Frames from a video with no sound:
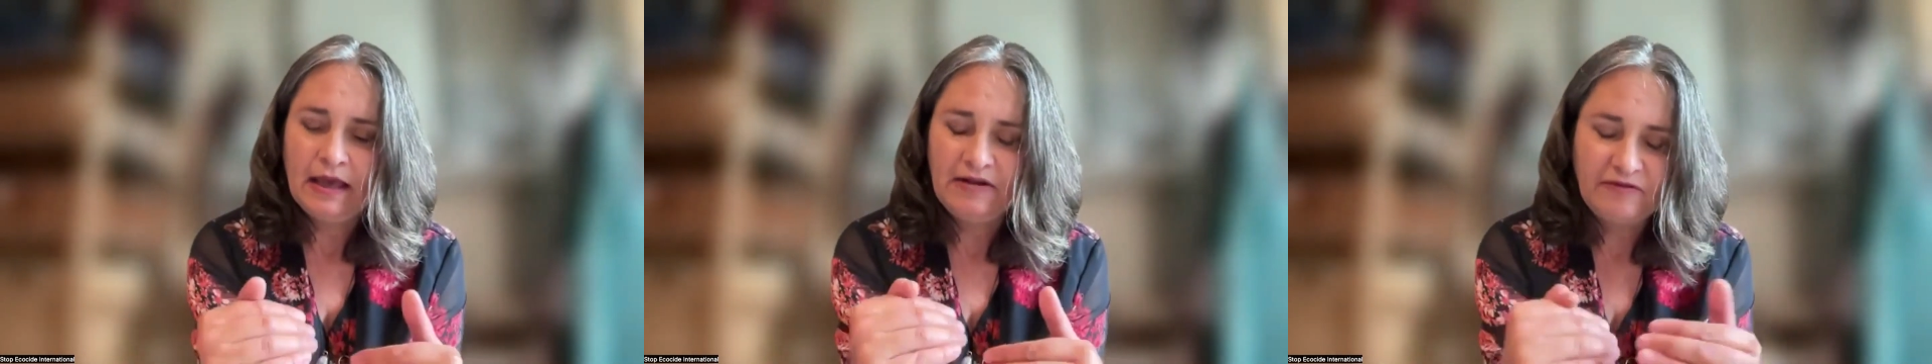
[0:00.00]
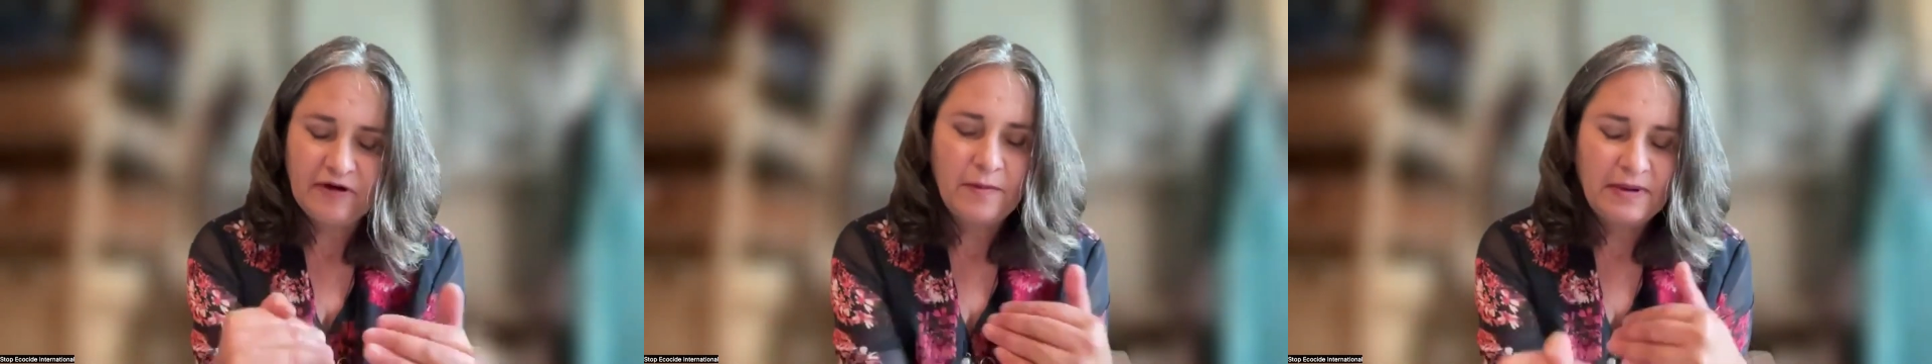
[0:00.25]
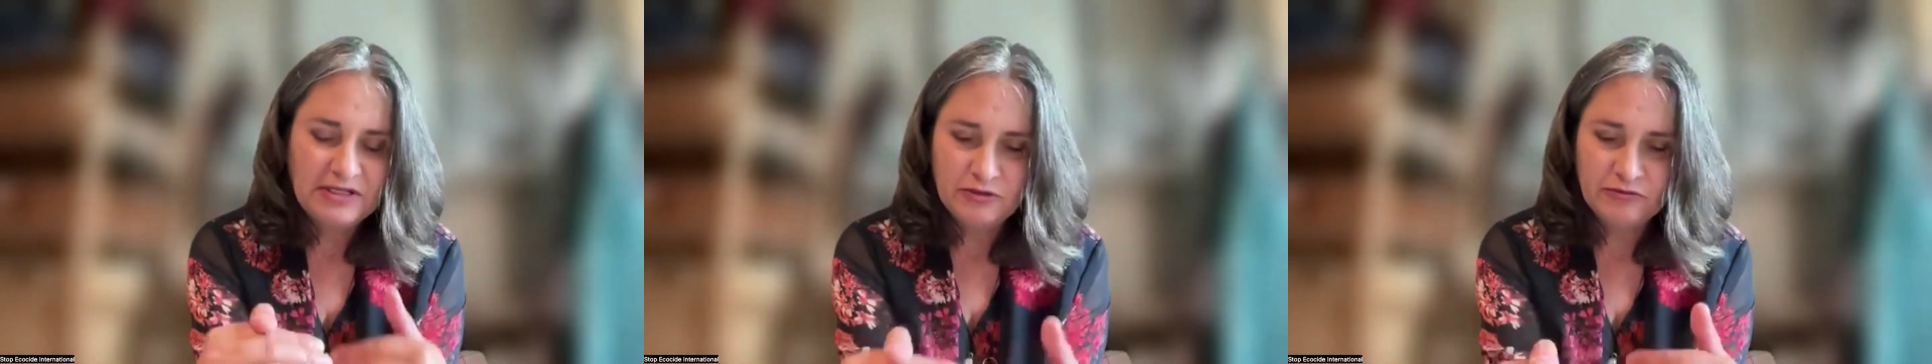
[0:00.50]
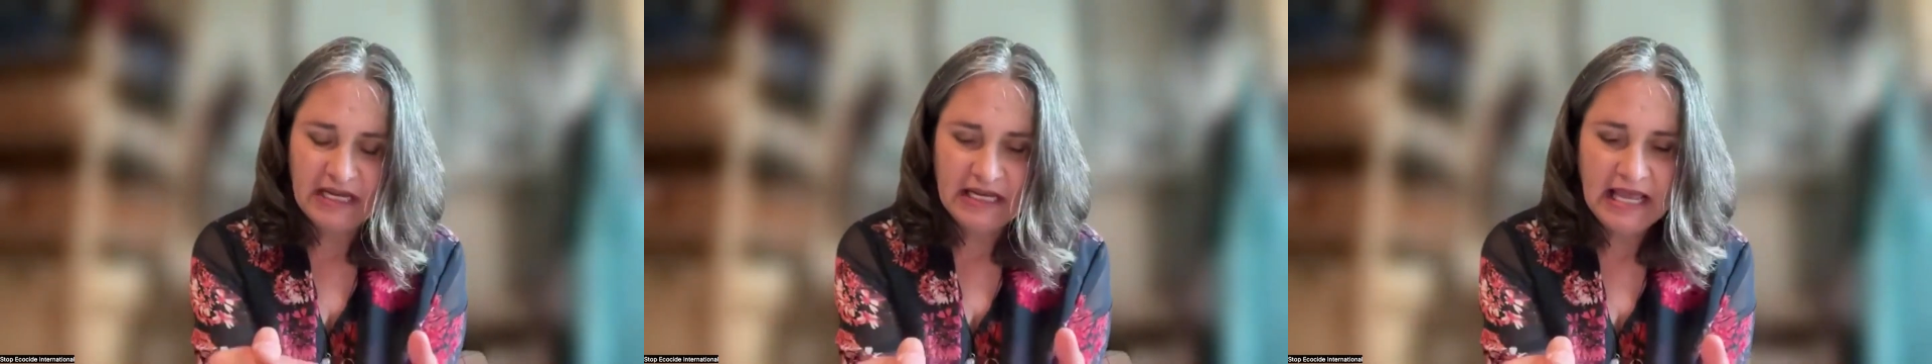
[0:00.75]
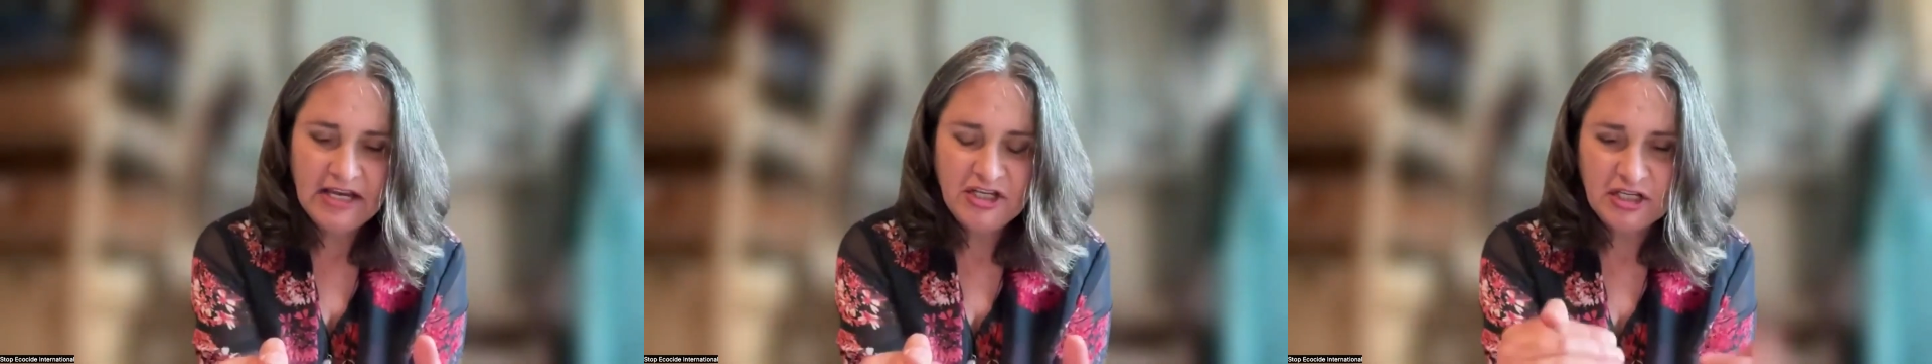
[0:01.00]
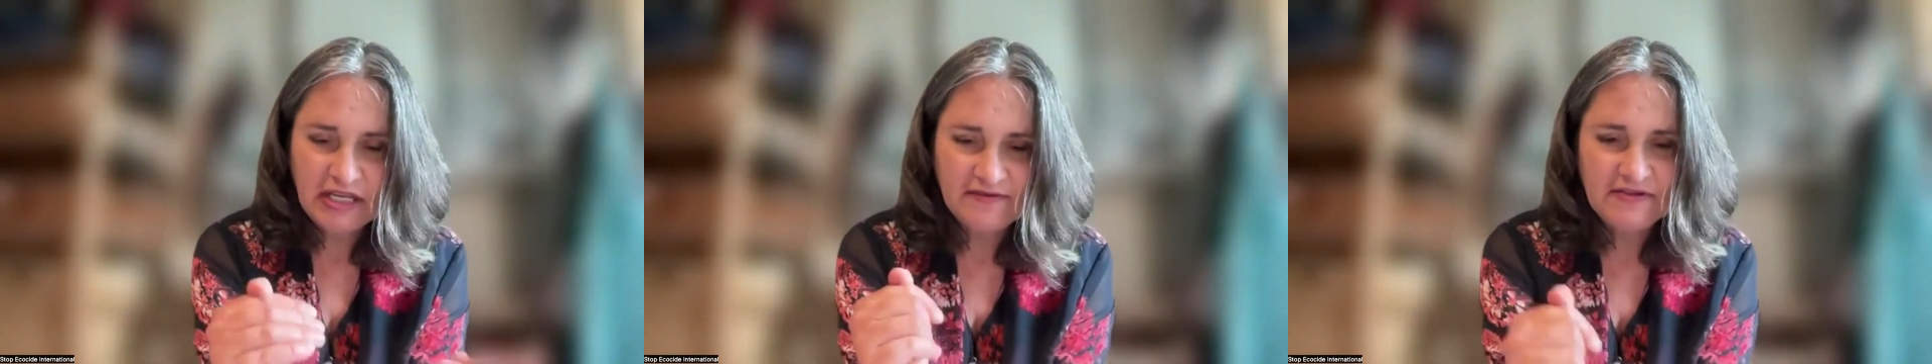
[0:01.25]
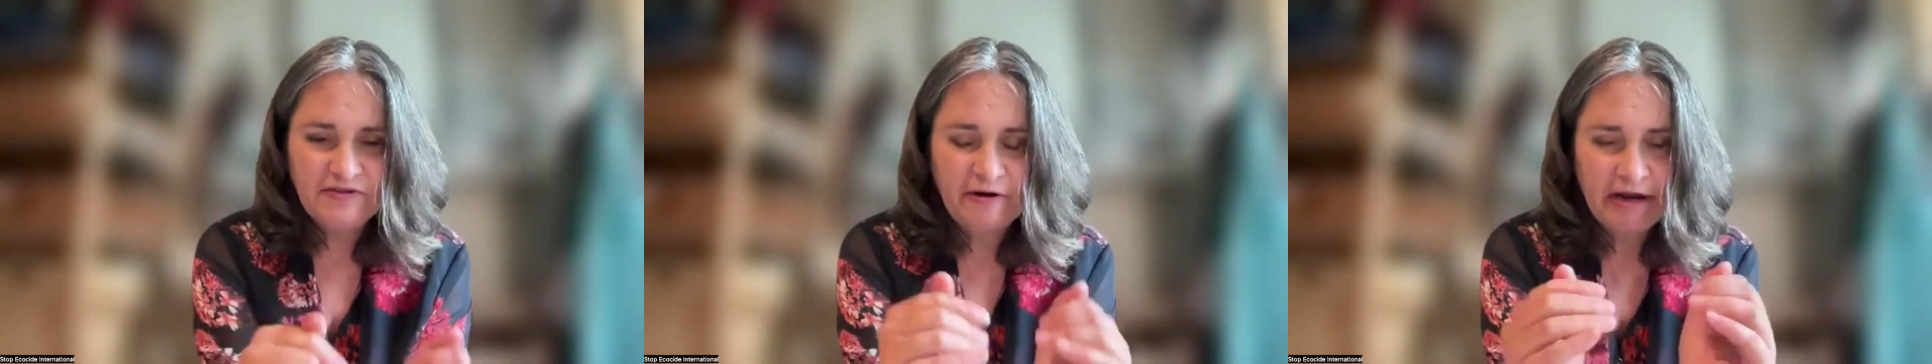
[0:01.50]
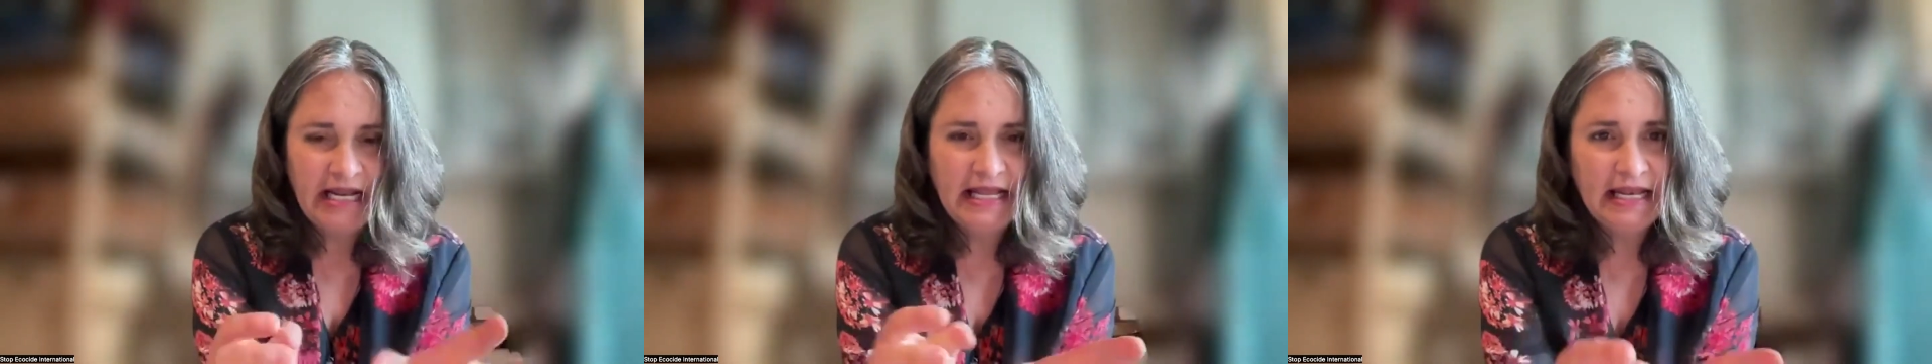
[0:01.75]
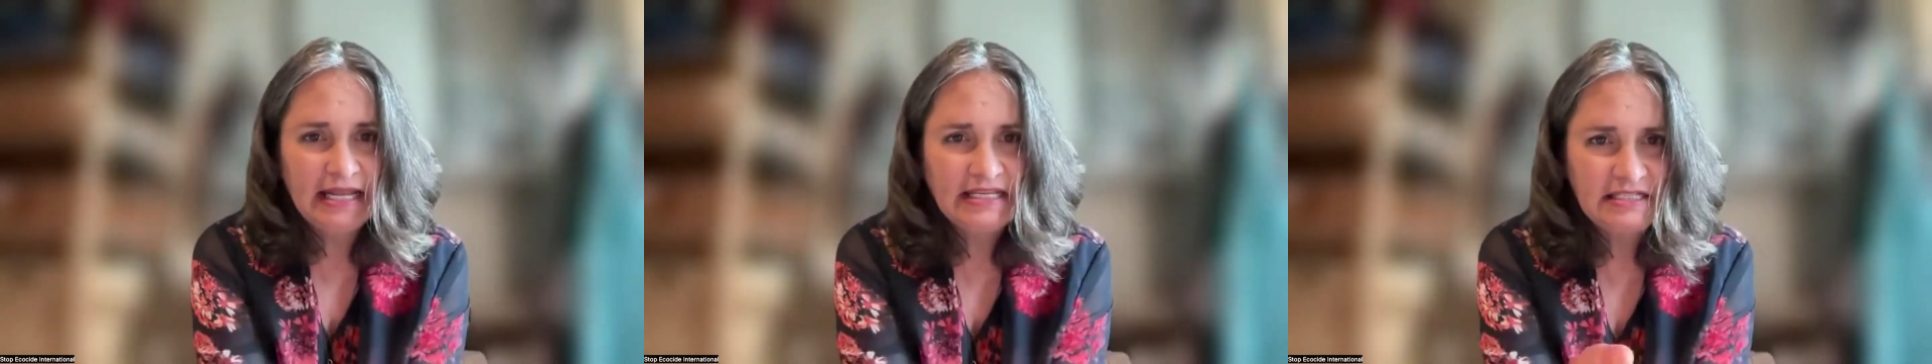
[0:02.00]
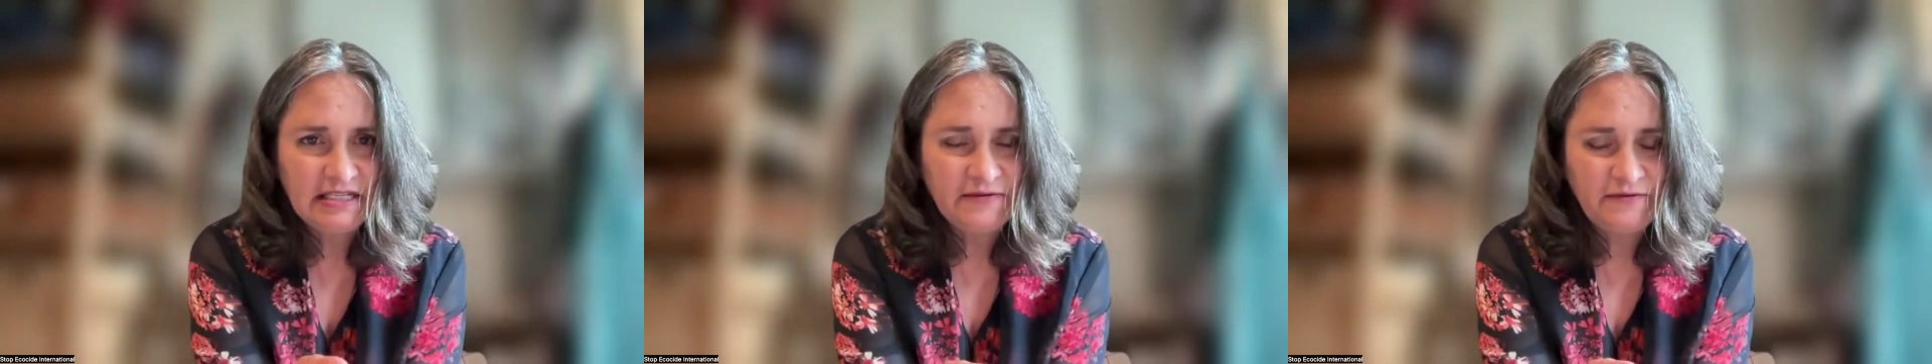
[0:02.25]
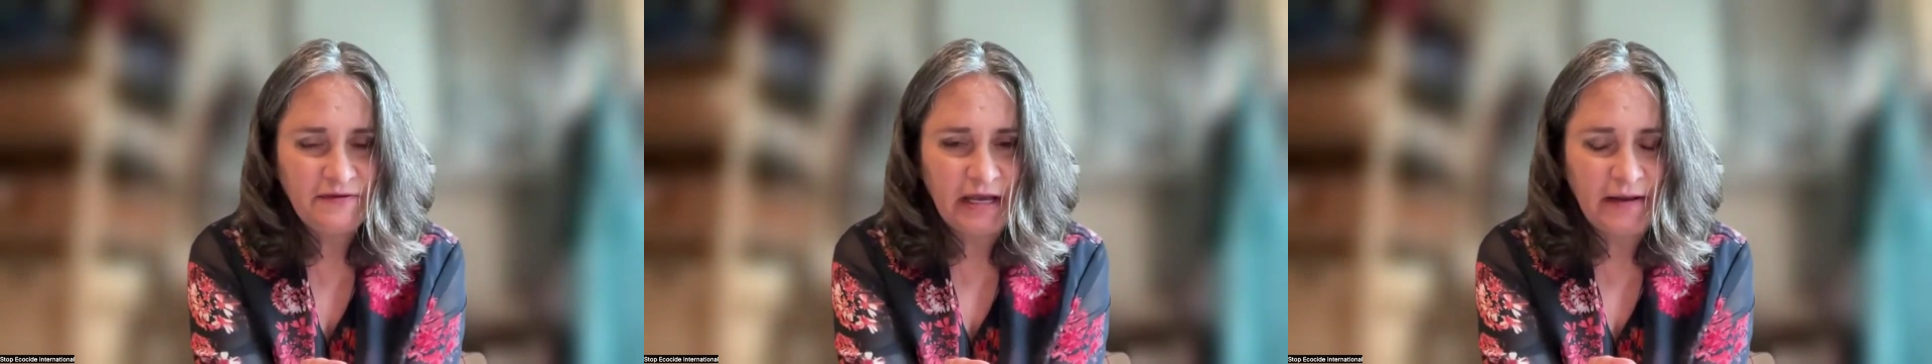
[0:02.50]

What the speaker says: environmental regulation gives a very clear list of,